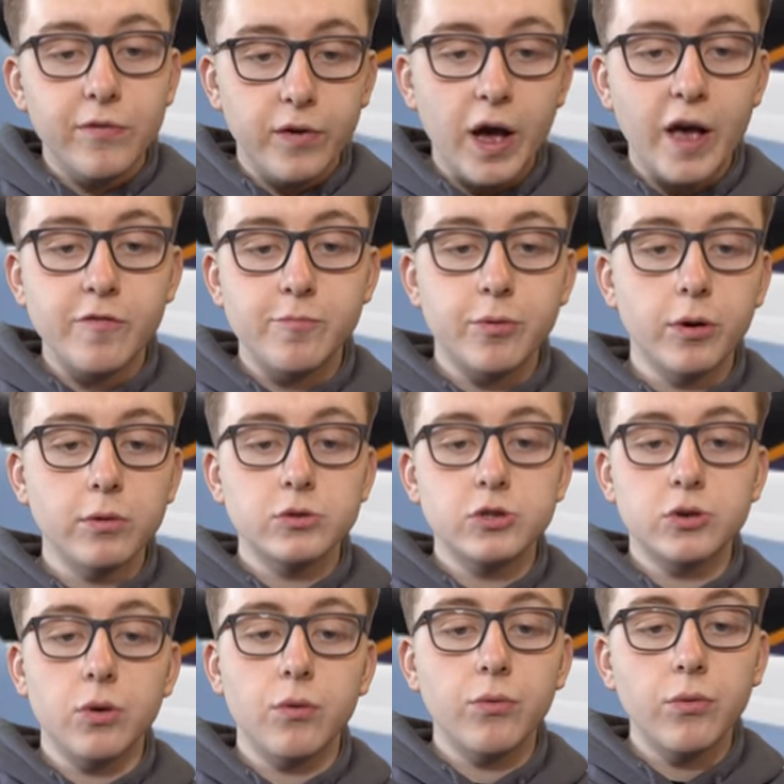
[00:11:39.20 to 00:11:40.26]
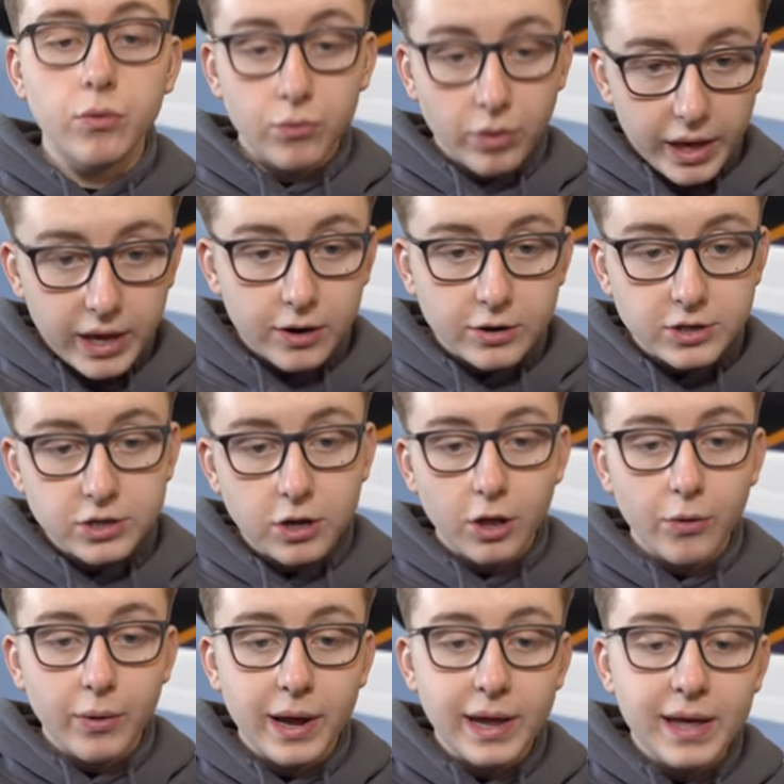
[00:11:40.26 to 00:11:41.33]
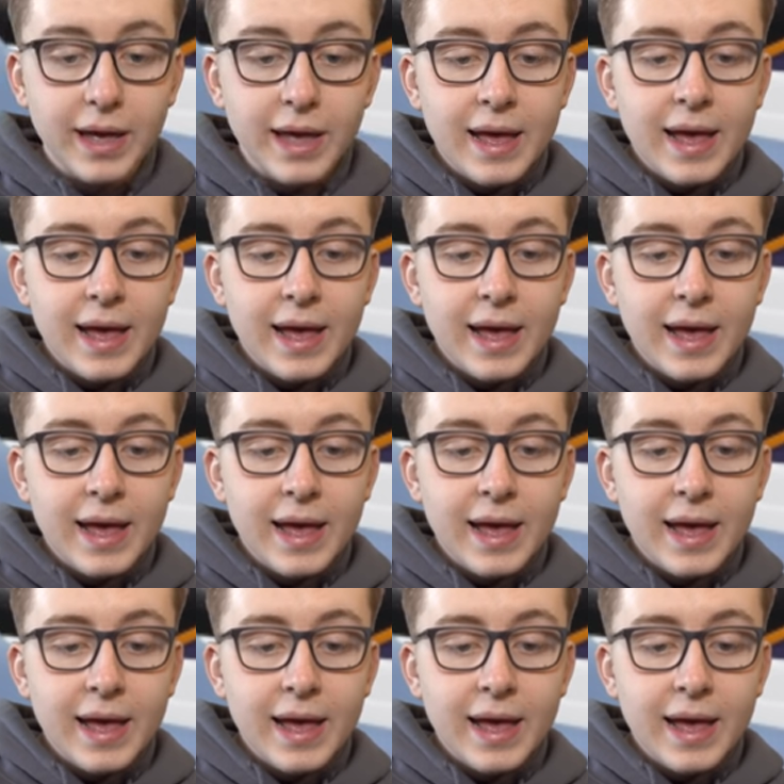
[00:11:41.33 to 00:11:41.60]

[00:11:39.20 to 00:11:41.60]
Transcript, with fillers: 5 Protro Lakers colorway.